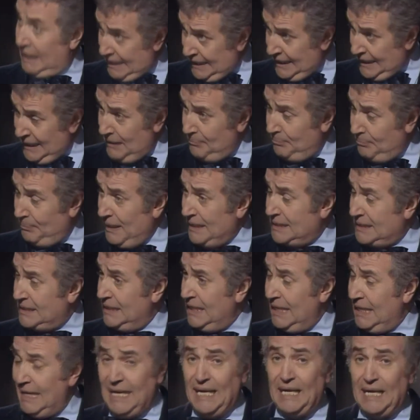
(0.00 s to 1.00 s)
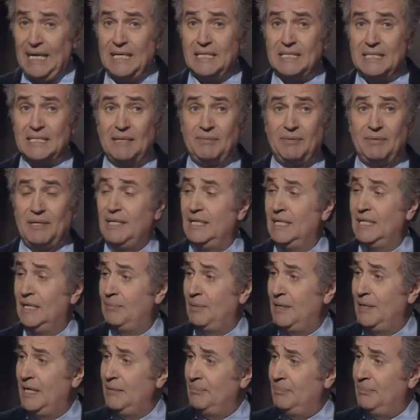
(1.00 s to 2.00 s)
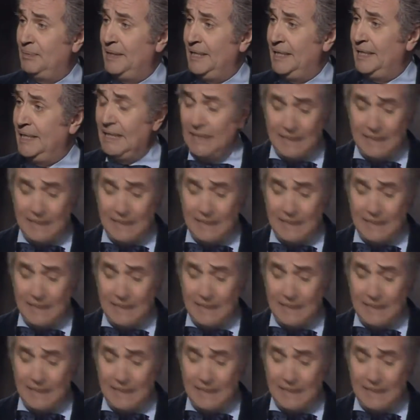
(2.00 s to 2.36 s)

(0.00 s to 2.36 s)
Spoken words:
Yeah, butter, eggs, everything up 8p.